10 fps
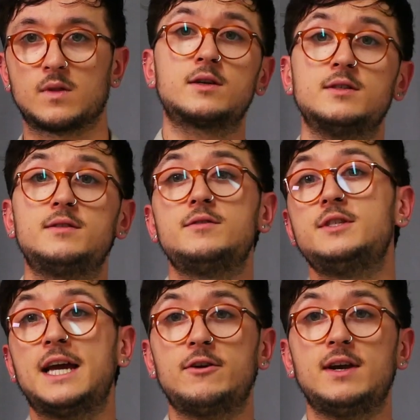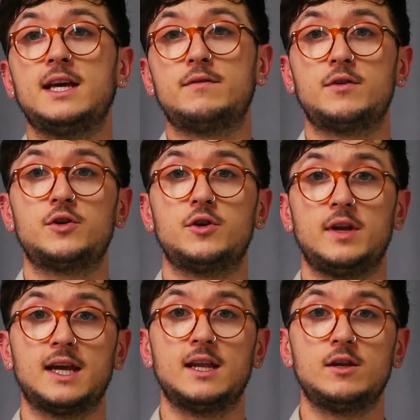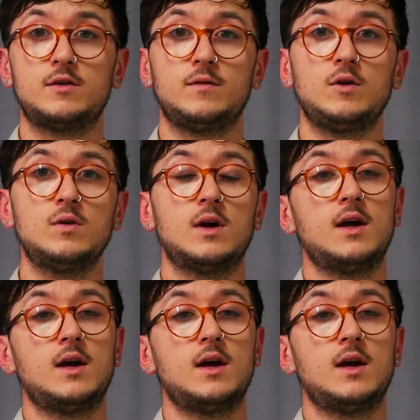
Because generally, if you're shooting an interview,